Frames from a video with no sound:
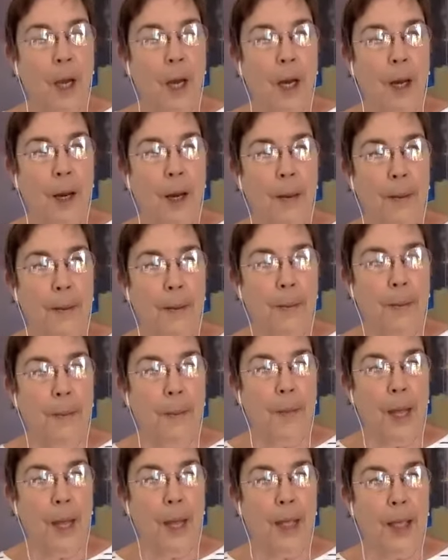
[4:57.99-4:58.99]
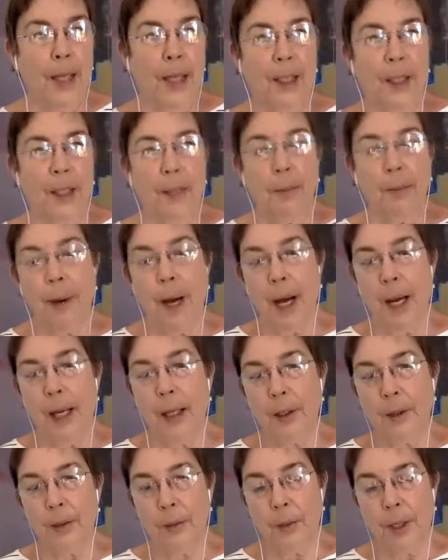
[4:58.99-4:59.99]
And I
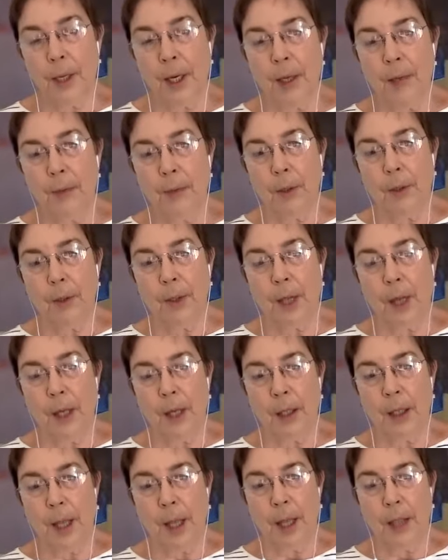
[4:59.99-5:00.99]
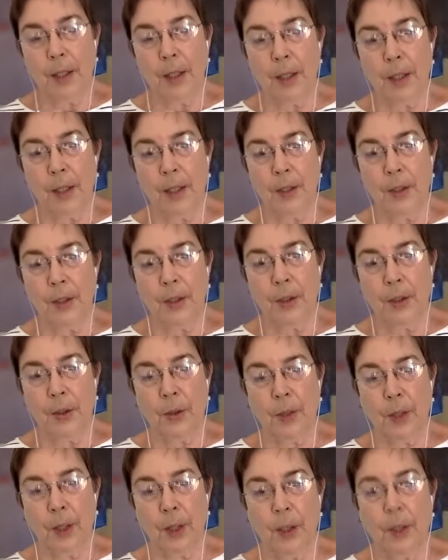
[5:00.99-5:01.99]
compiled what I wrote online
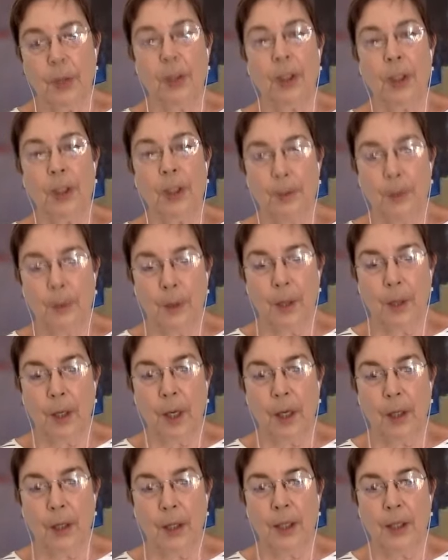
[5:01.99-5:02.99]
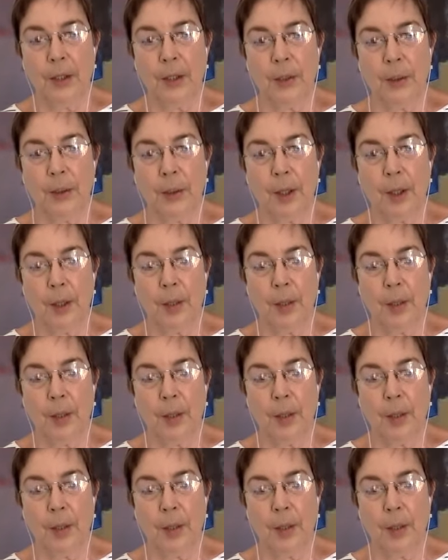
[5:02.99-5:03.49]
into an earlier book called Entering the